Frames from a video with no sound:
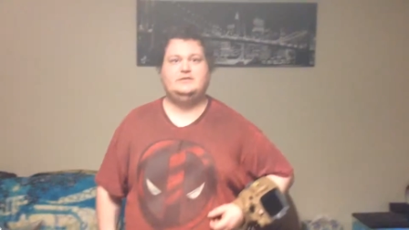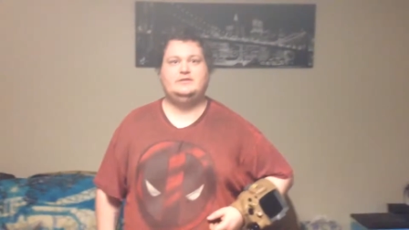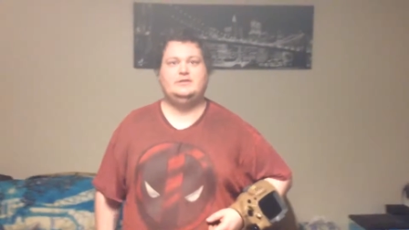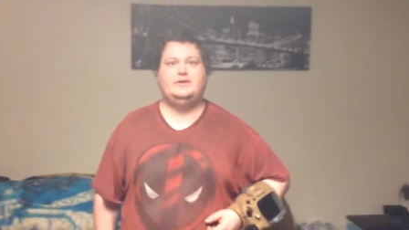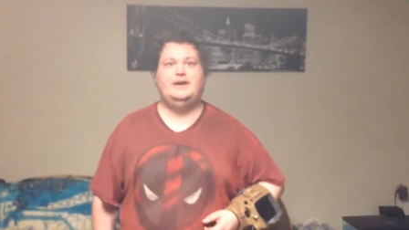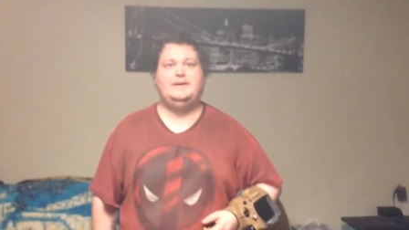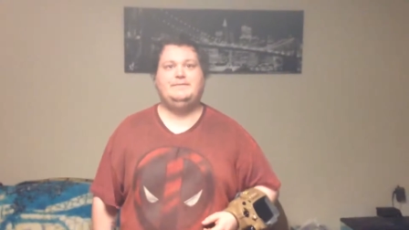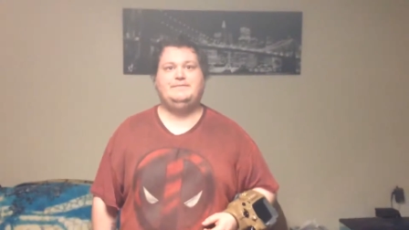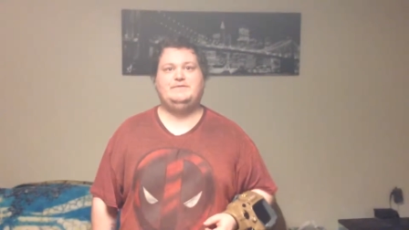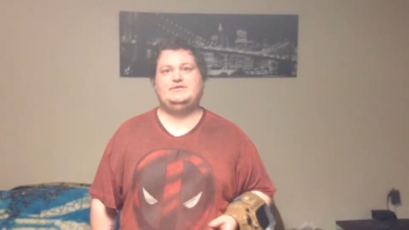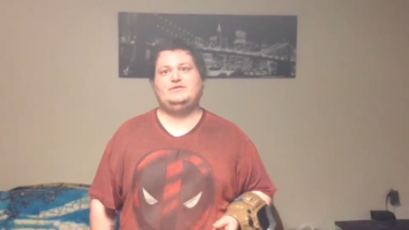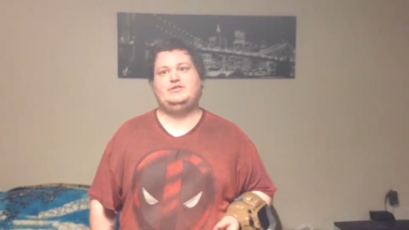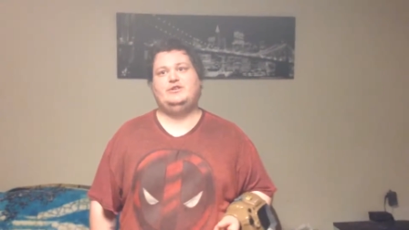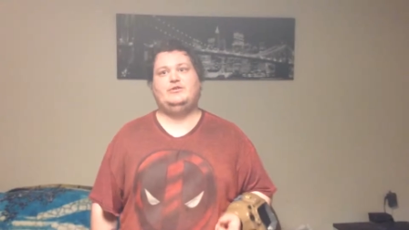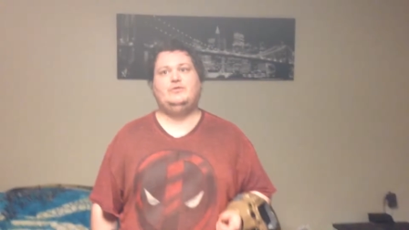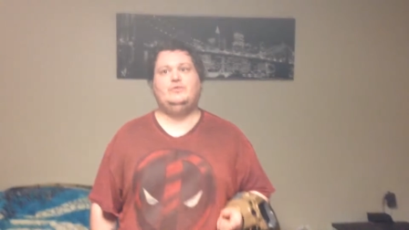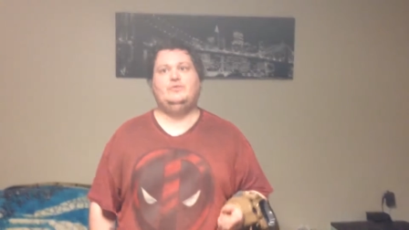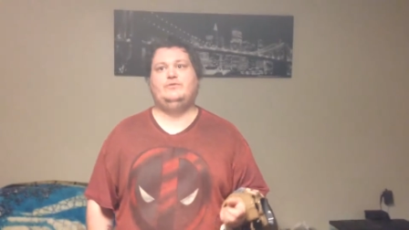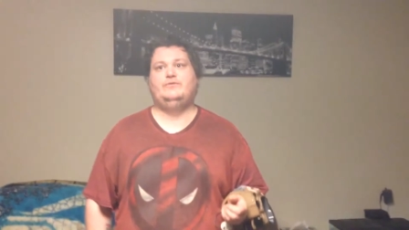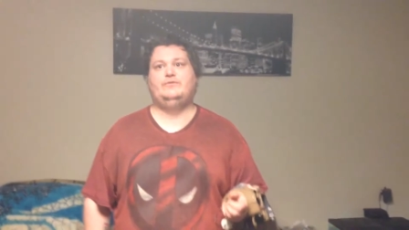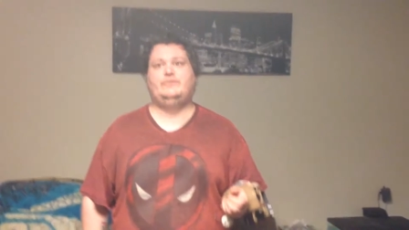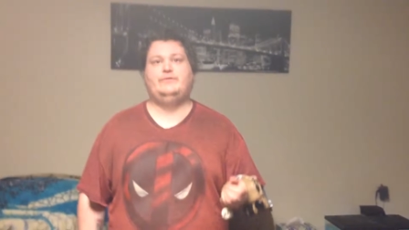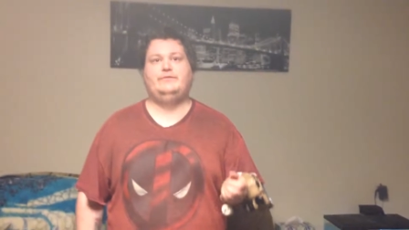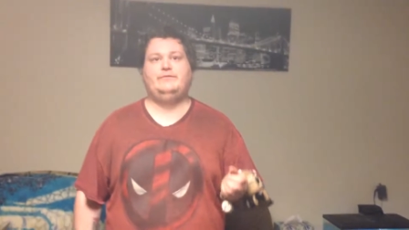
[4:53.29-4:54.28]
Mm. so I have to start
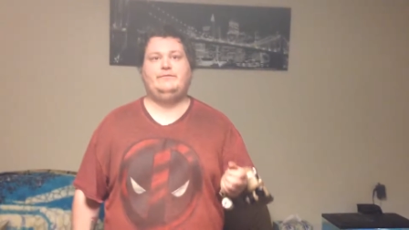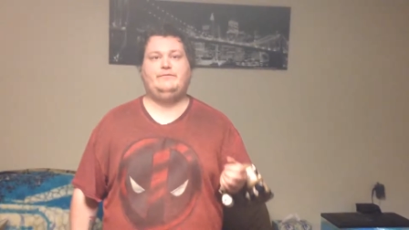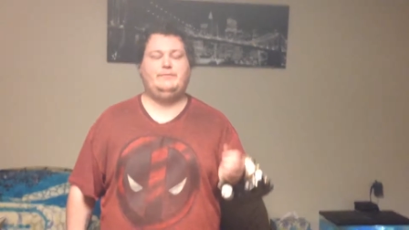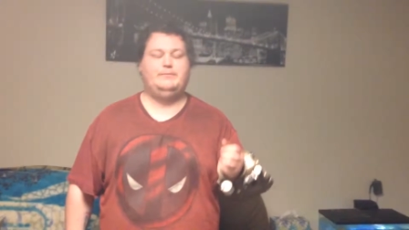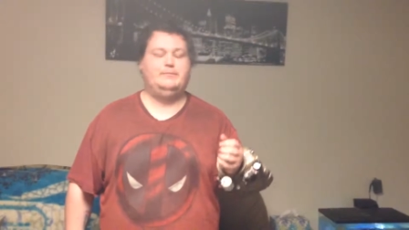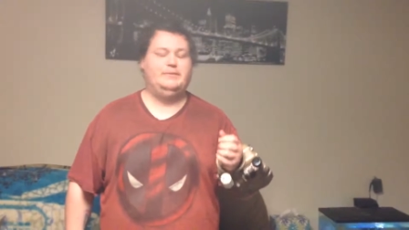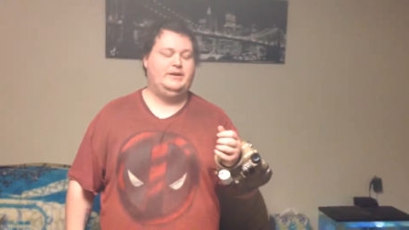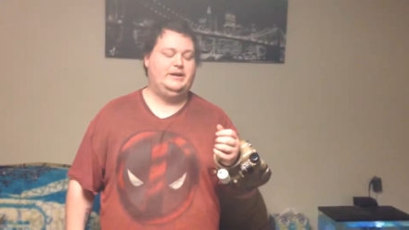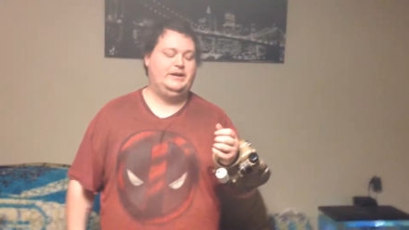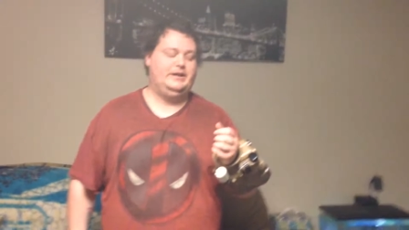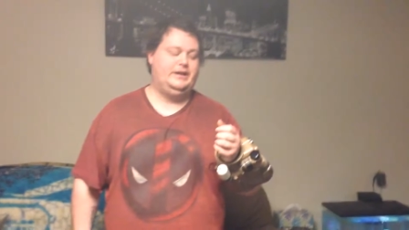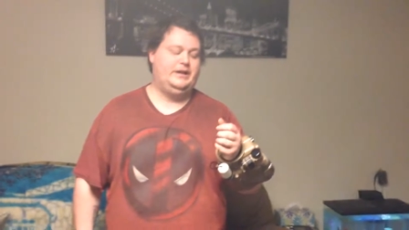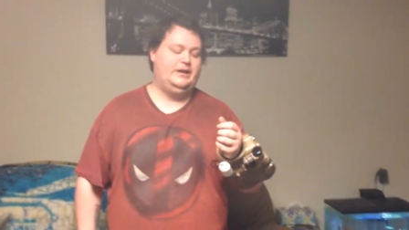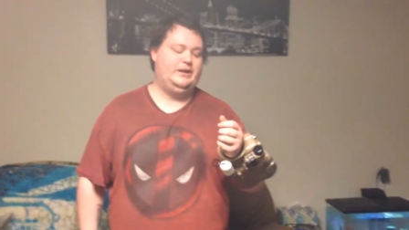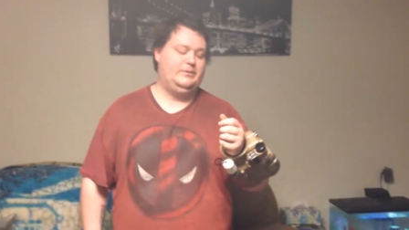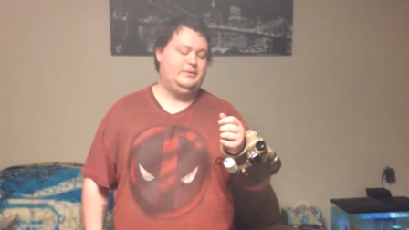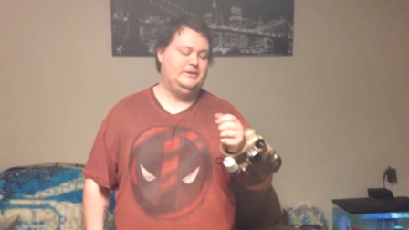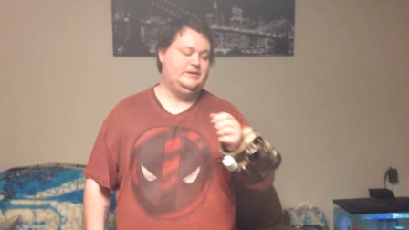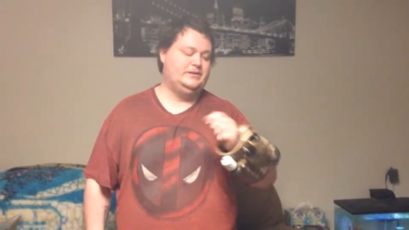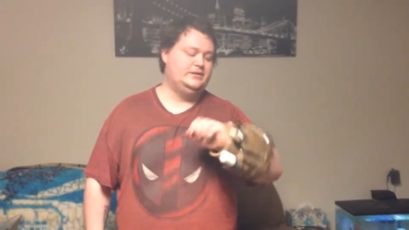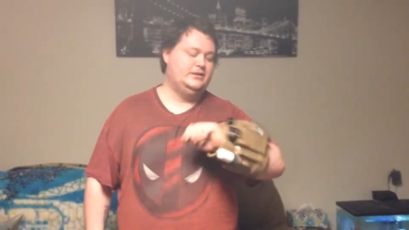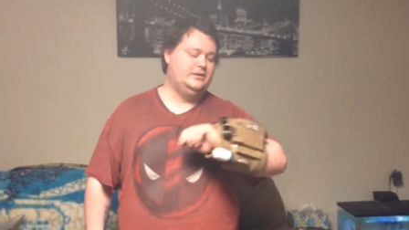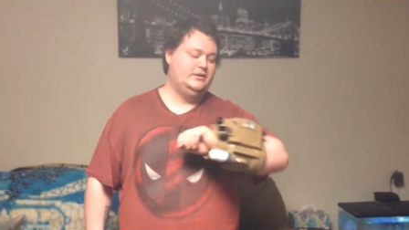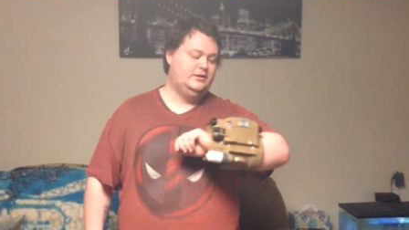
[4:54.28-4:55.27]
over from the beginning
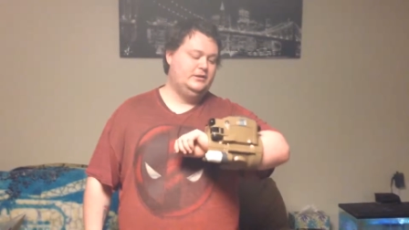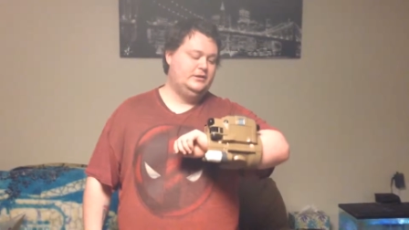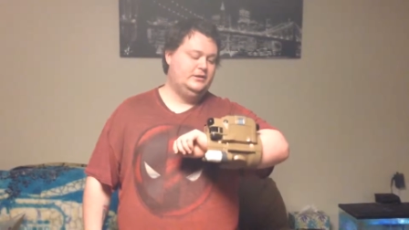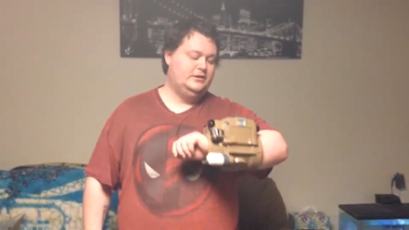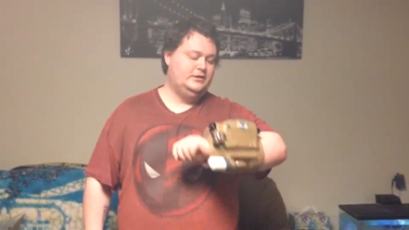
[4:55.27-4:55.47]
anyways.